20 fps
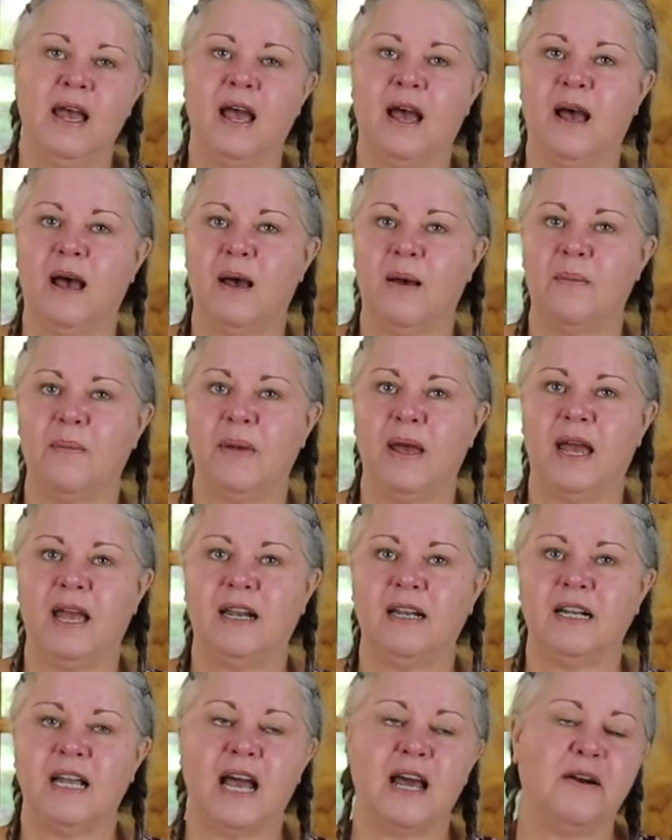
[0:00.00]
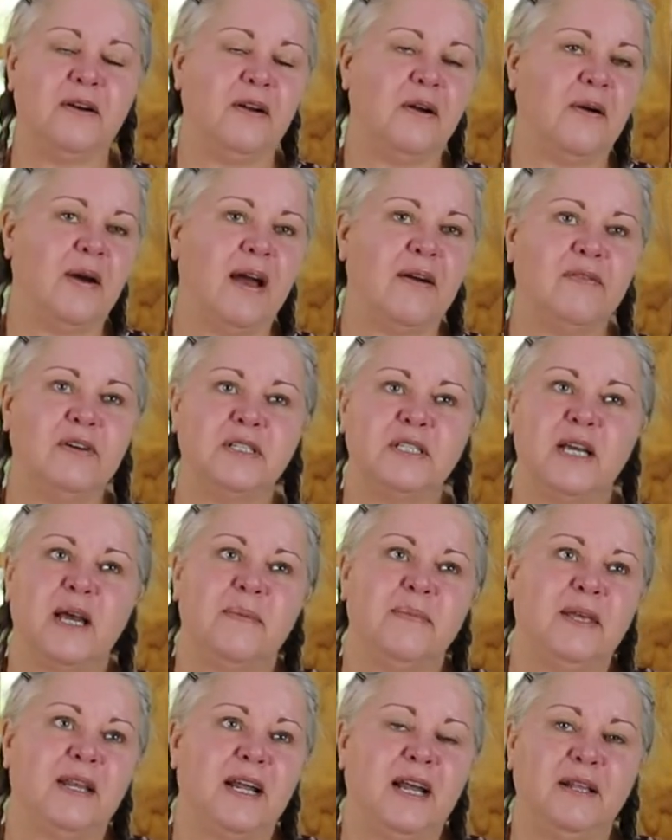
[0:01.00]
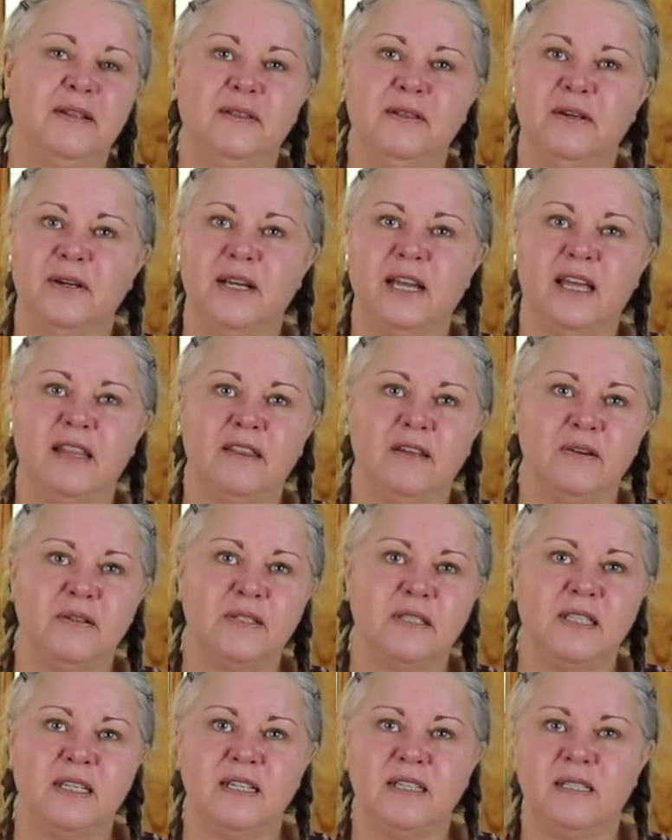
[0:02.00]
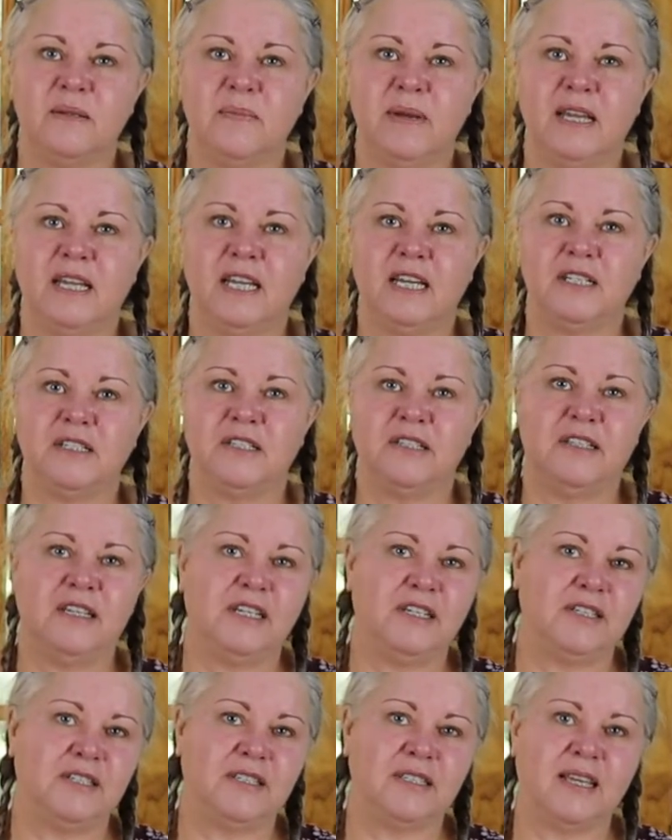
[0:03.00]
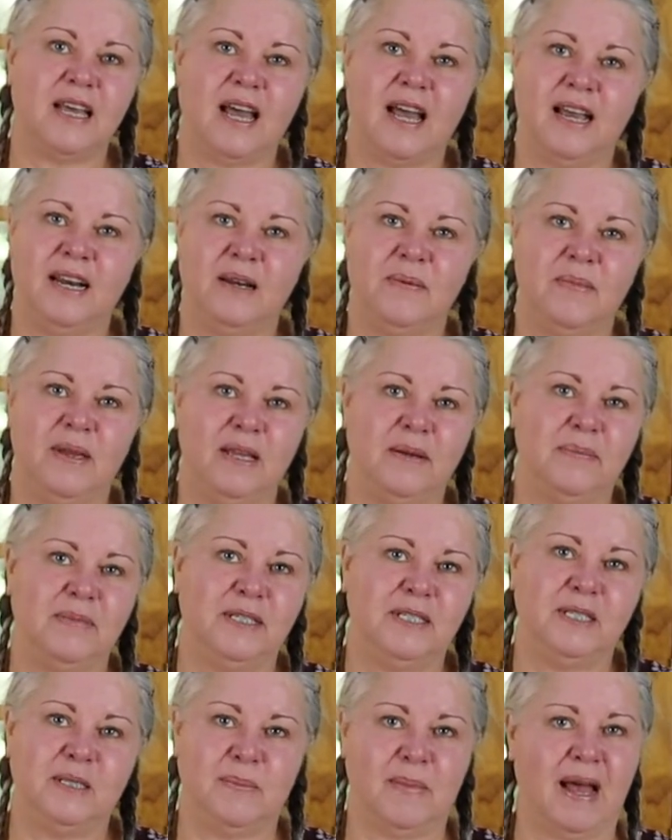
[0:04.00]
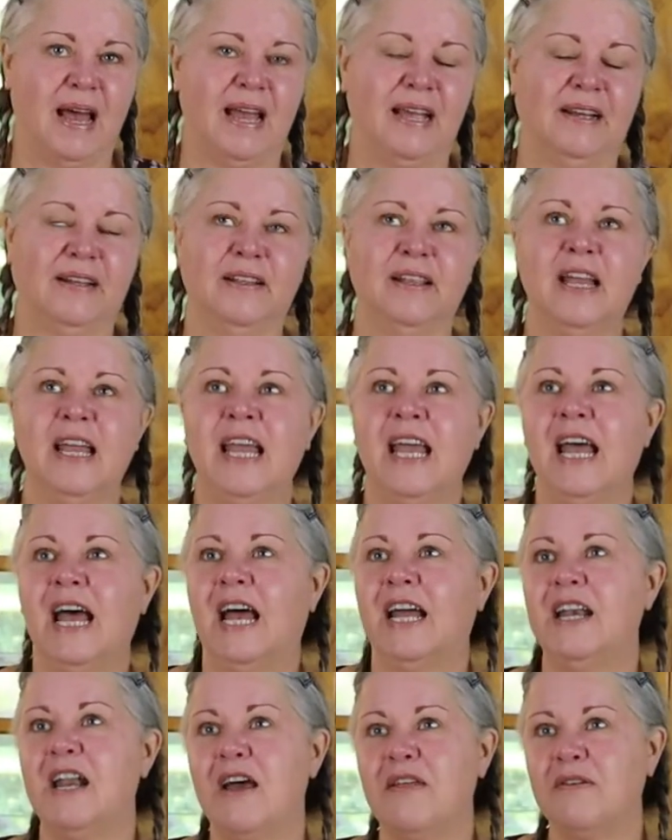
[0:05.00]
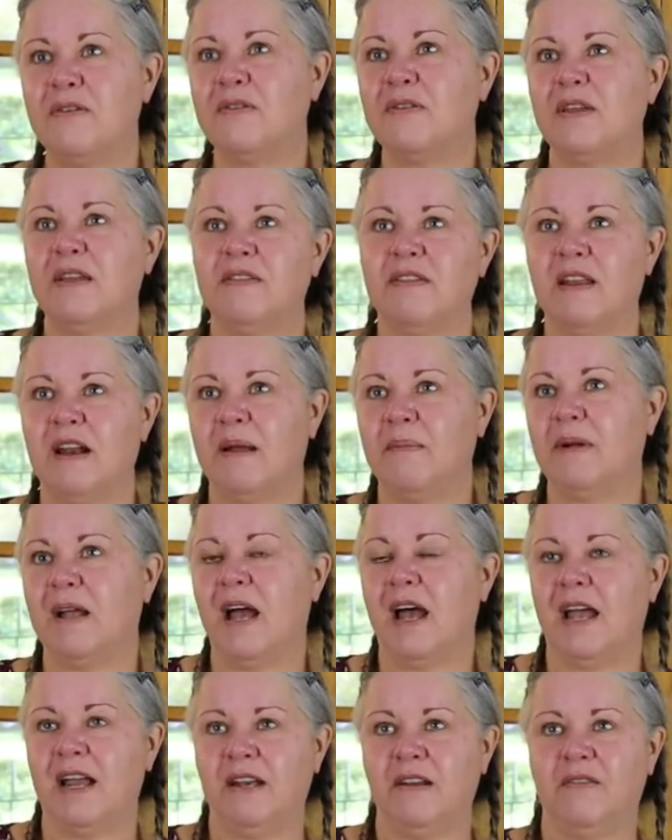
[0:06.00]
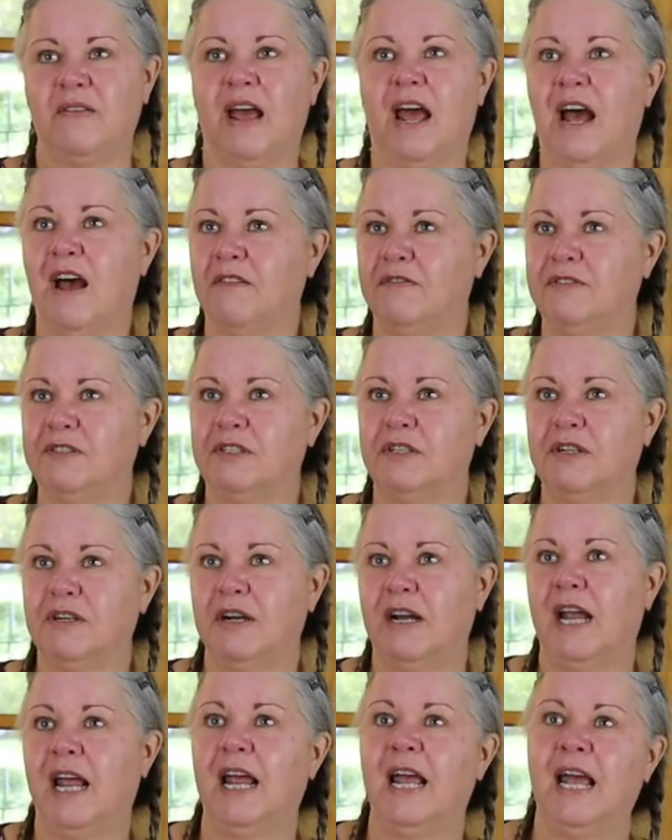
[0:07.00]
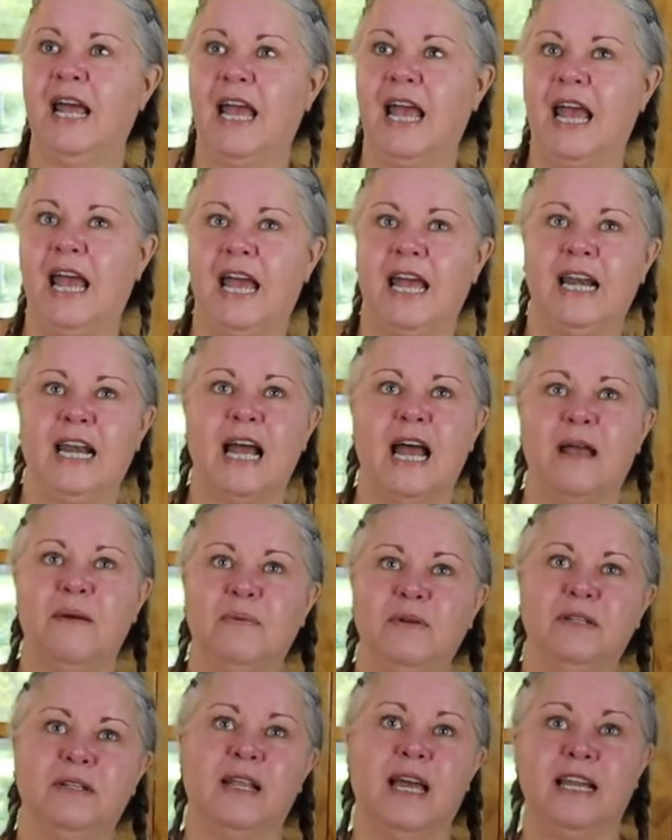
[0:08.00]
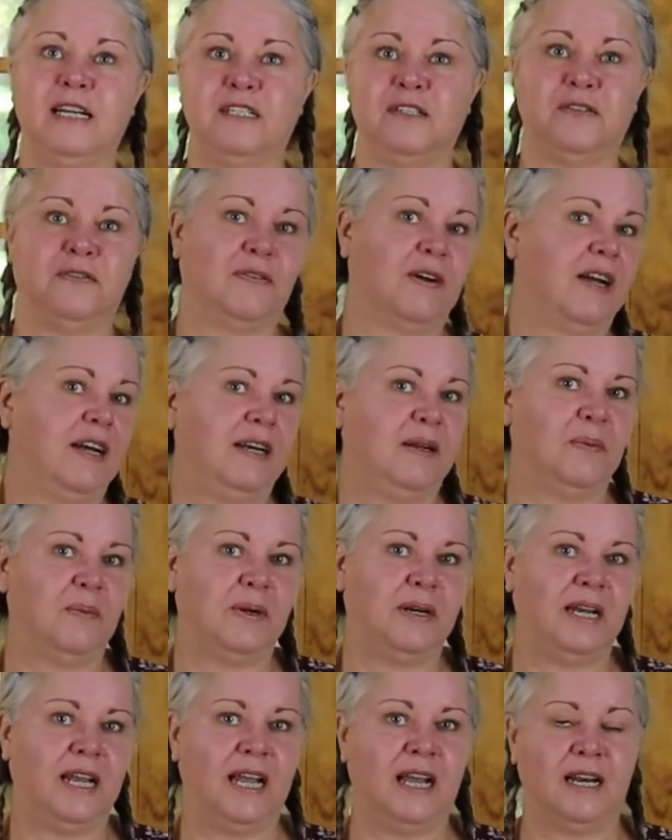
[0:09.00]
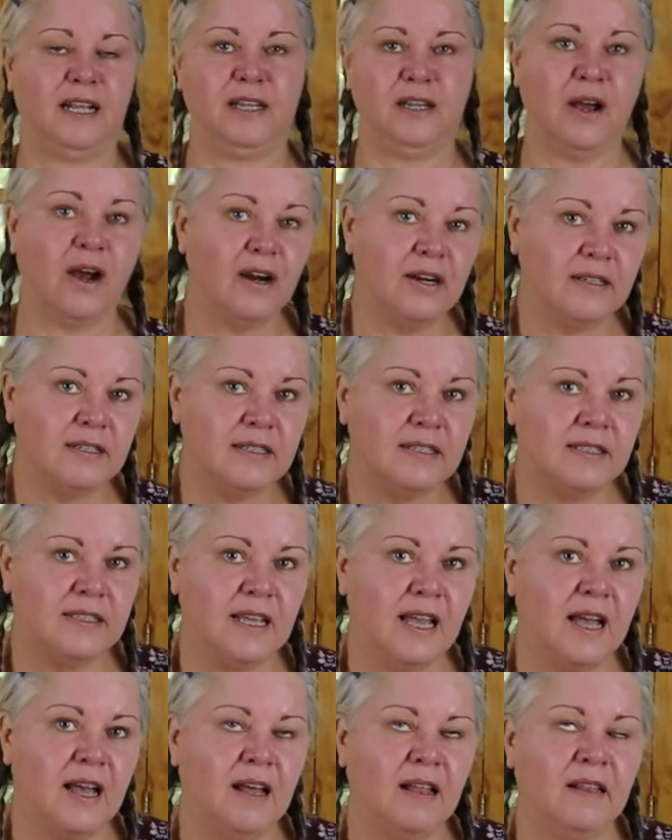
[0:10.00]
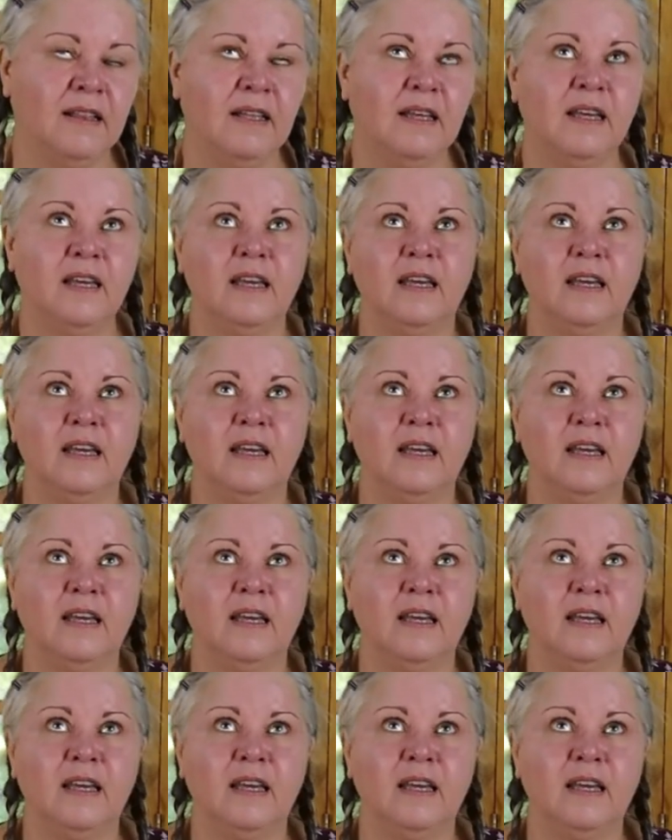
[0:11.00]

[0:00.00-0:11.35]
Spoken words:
And I don't know, every time that I look at those things in my kitchen, they just kind of make me smile. Another thing that I'm kind of after, and I would like to find it one day at a yard sale.